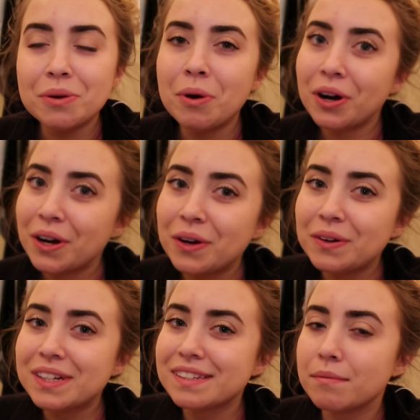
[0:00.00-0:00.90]

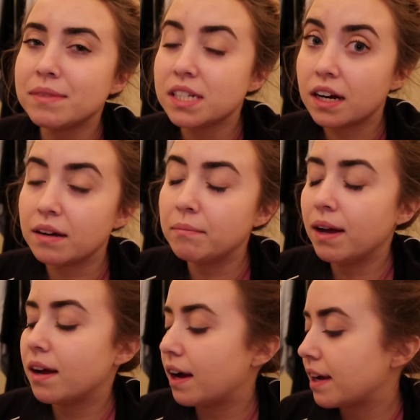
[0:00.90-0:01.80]
Tomorrow, because I'm
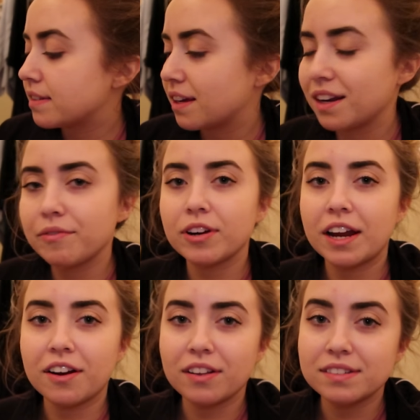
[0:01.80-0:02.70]
dumb, I signed up for
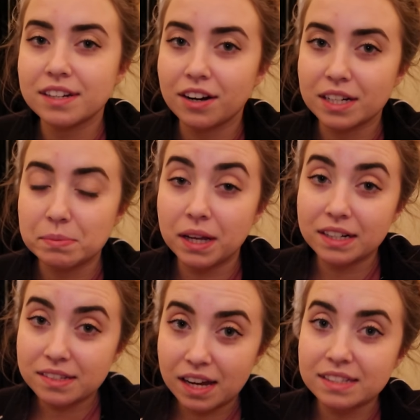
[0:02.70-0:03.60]
Caroline's TRX
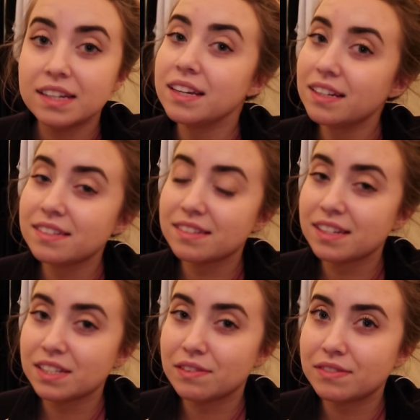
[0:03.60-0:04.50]
Pilates class. It is at
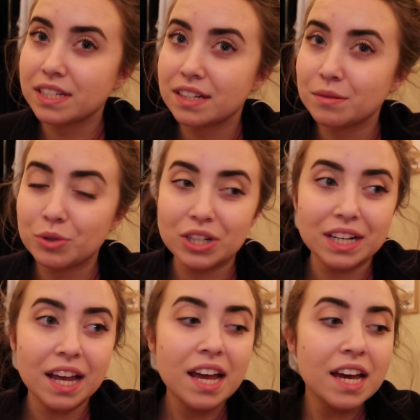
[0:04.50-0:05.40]
6.15 in the
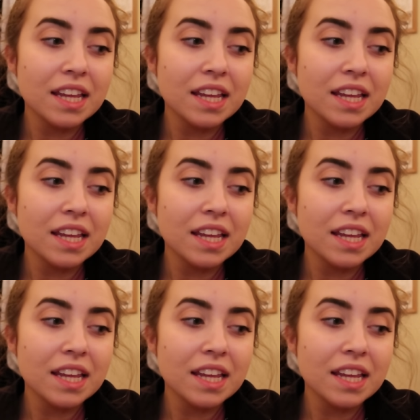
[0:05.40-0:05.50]
morning.